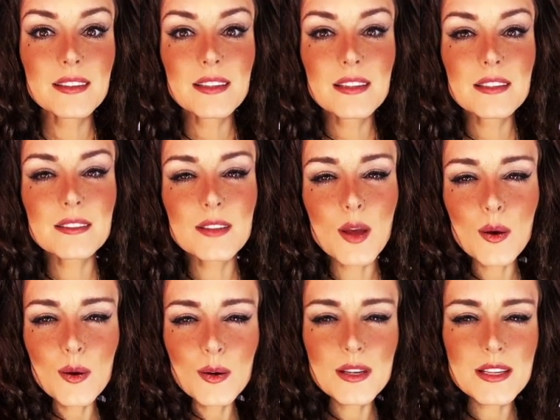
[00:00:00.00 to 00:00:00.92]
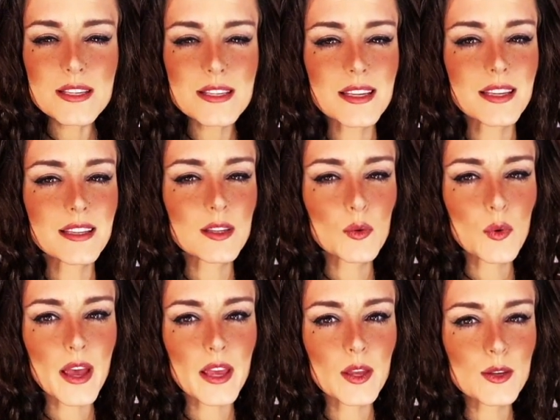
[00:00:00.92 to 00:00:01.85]
Noticing the way
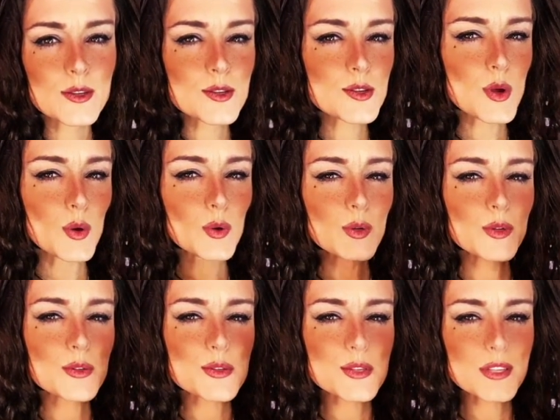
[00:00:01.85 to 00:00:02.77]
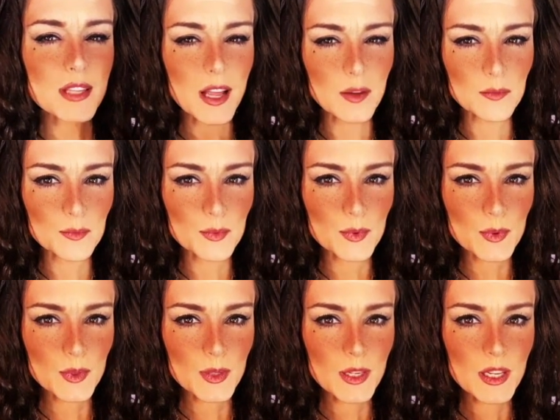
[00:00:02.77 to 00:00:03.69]
your shoulders slump
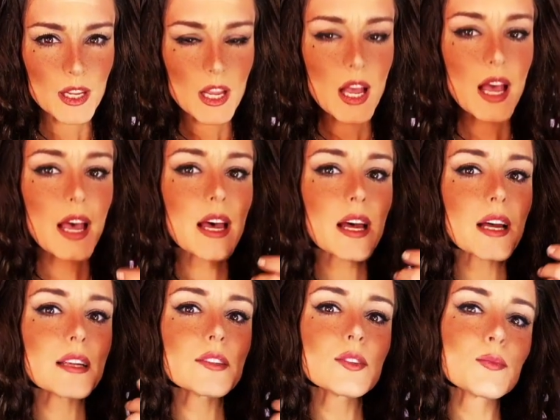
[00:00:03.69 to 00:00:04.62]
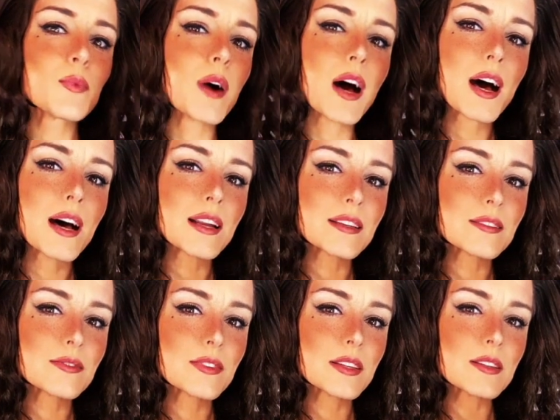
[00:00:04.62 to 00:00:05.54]
and your body
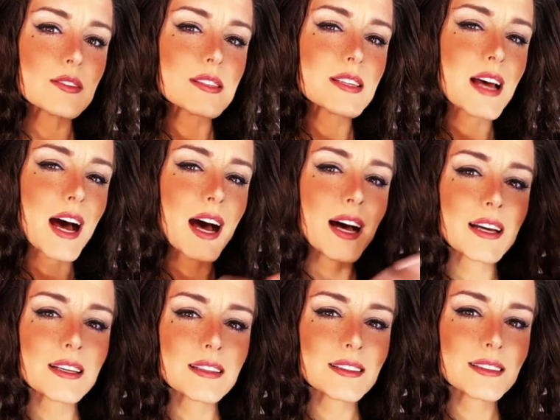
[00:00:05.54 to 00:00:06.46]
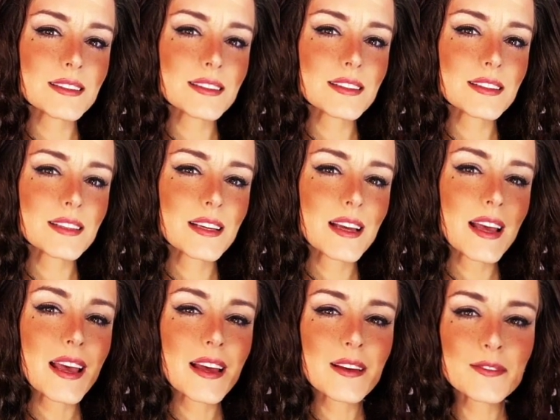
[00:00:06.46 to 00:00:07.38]
feels tired,
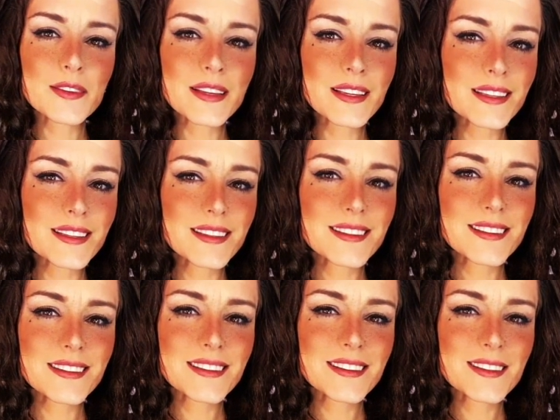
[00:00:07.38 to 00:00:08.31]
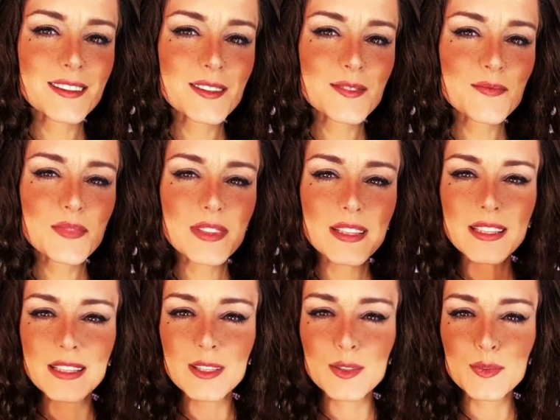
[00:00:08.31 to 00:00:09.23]
heavy,
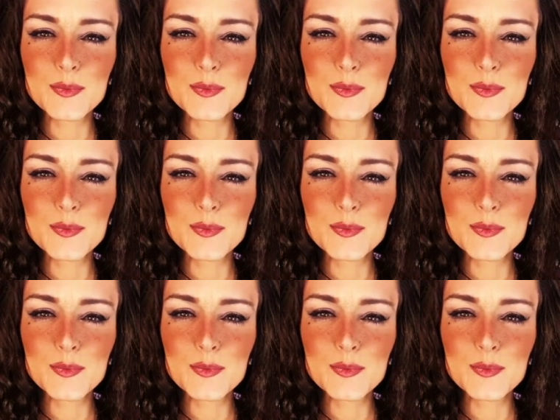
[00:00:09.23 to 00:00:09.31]
limp.